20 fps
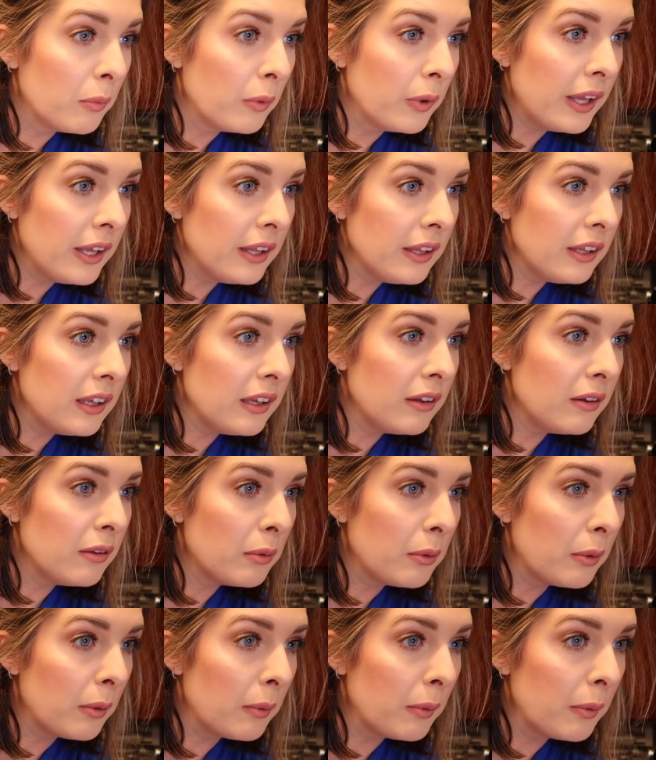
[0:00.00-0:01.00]
Lightly,
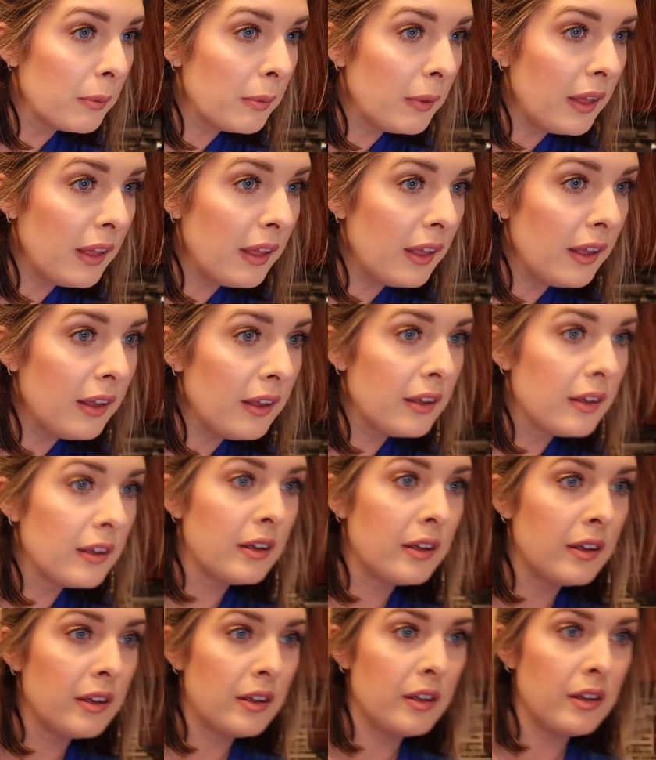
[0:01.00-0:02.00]
blah, blah, blah.
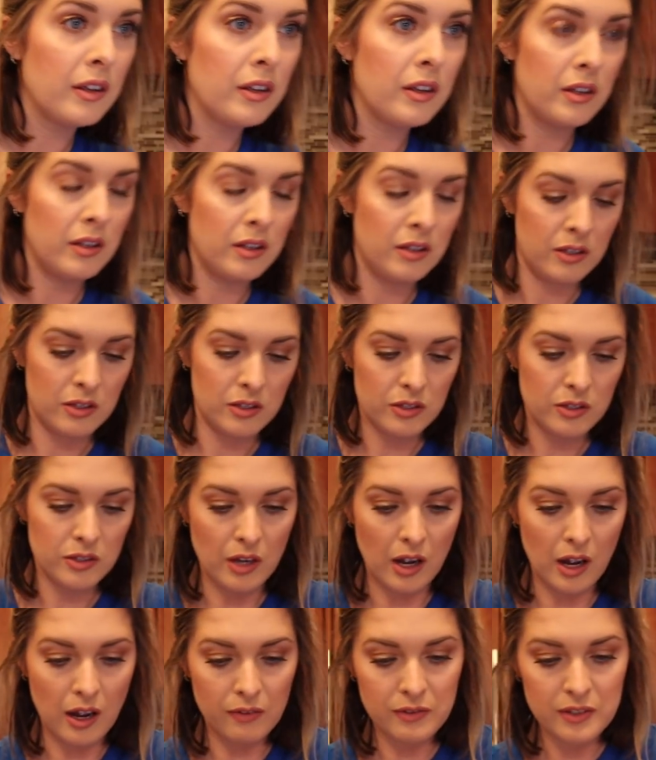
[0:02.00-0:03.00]

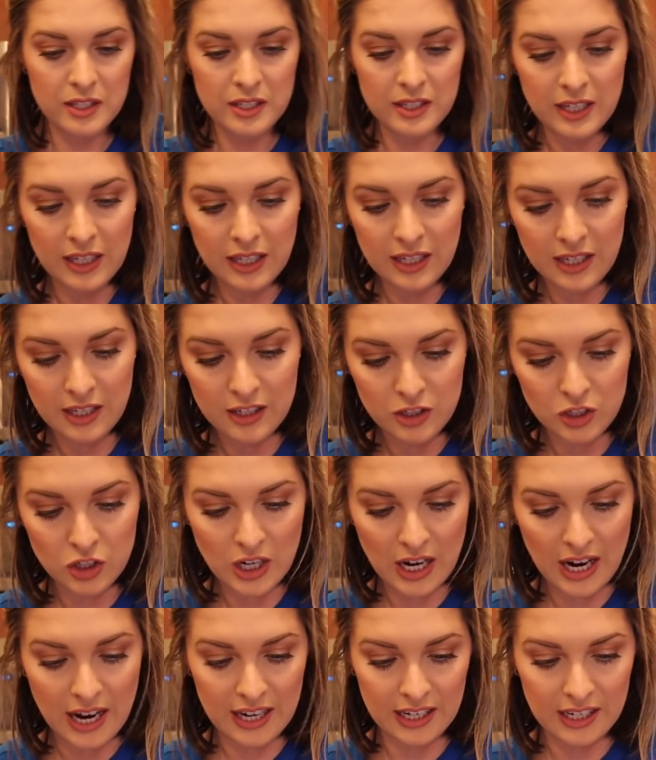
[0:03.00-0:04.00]
Soft, sticky, and
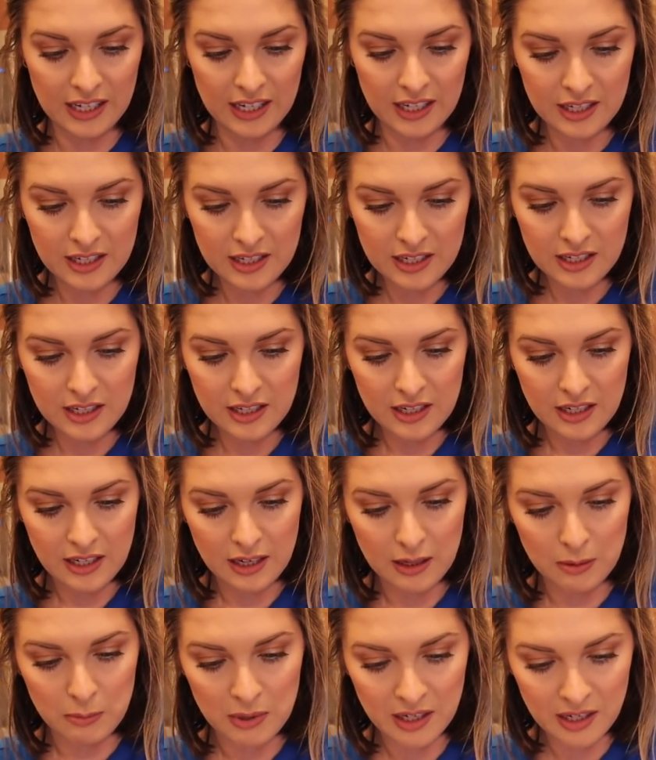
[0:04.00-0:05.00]
shaggy.
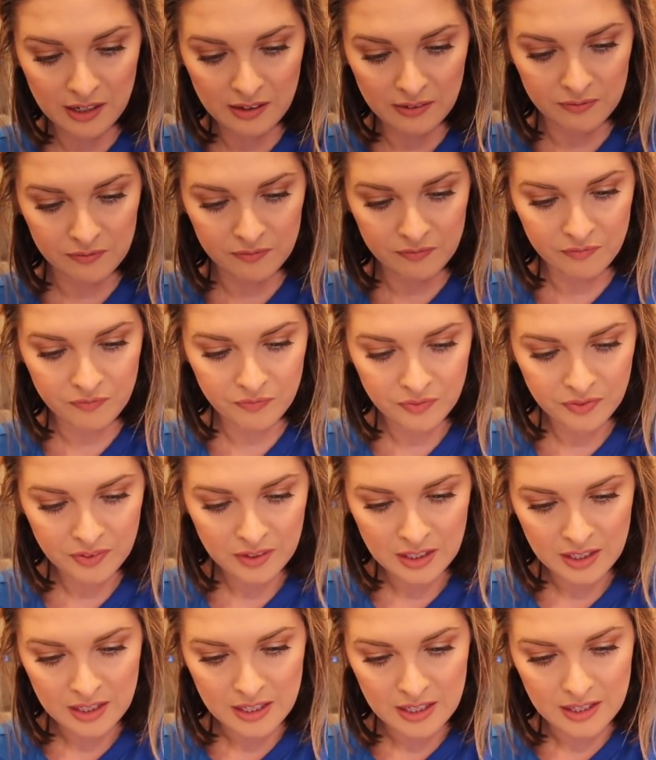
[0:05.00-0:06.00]
I mean,
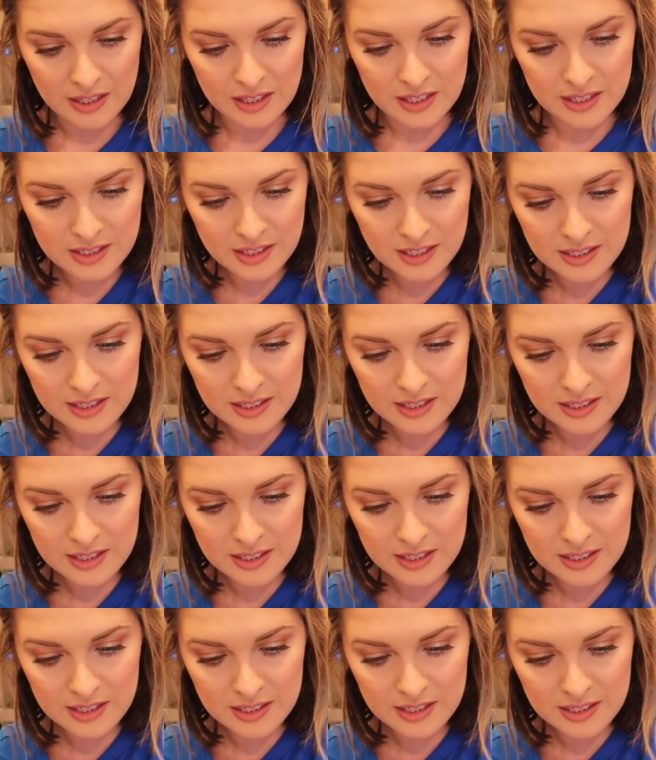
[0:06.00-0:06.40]
this